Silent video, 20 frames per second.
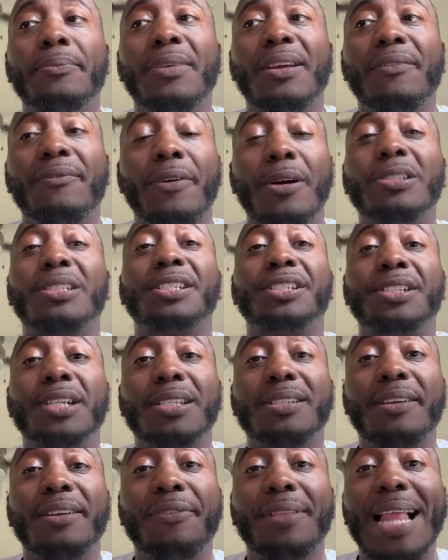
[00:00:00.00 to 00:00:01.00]
versus
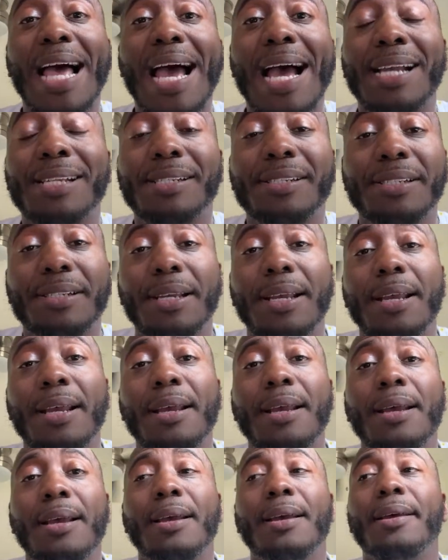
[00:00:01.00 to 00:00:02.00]
just the flash.
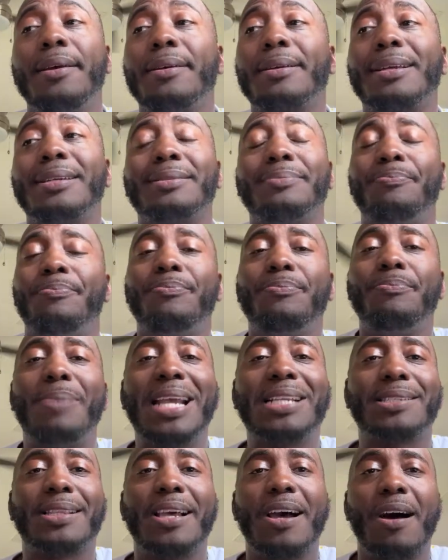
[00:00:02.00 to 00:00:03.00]
Because
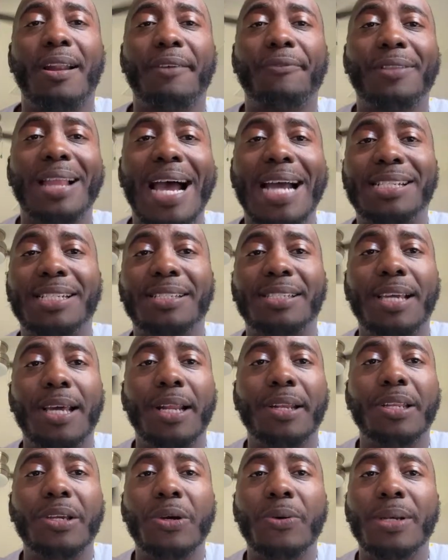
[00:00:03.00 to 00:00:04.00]
basically all the flash is going
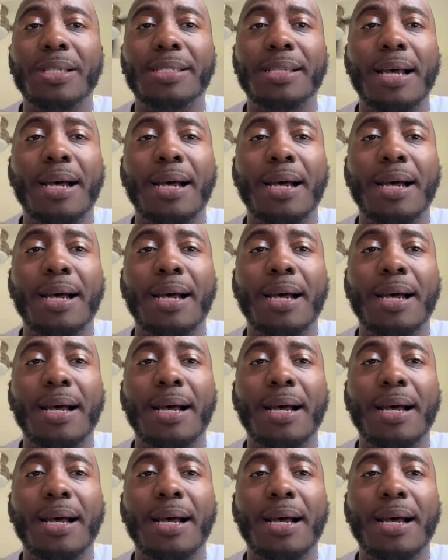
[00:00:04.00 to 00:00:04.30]
to do is